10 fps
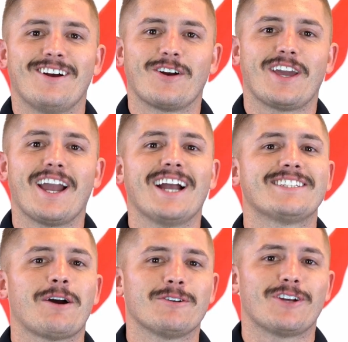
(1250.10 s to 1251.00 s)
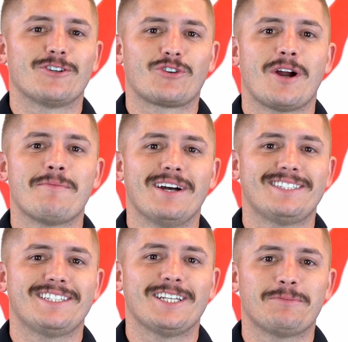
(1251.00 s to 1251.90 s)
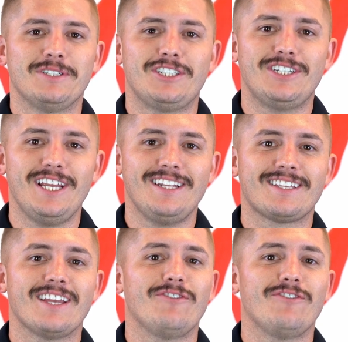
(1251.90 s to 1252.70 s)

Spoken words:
Okay guys, that was our trauma assessment sheet.